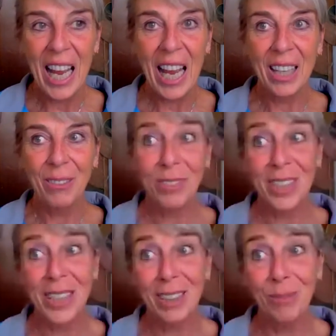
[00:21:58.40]
And
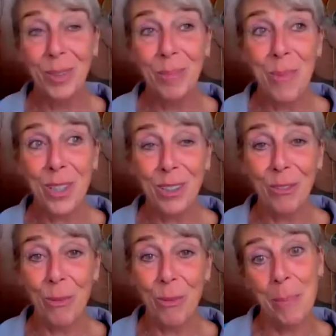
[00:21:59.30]
yeah, most of
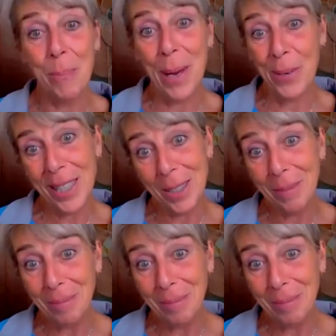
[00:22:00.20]
women bear it,